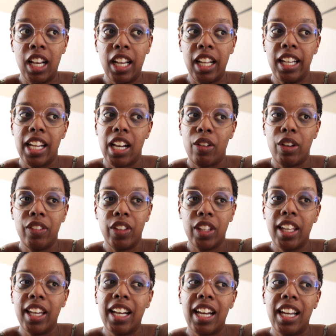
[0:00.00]
and now I
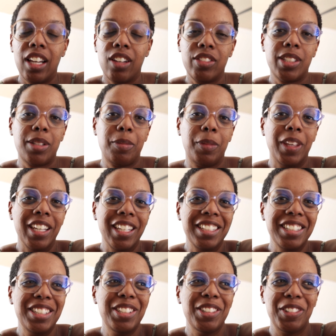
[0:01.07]
feel like I have
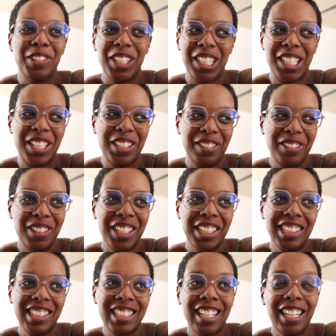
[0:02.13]
something to work towards,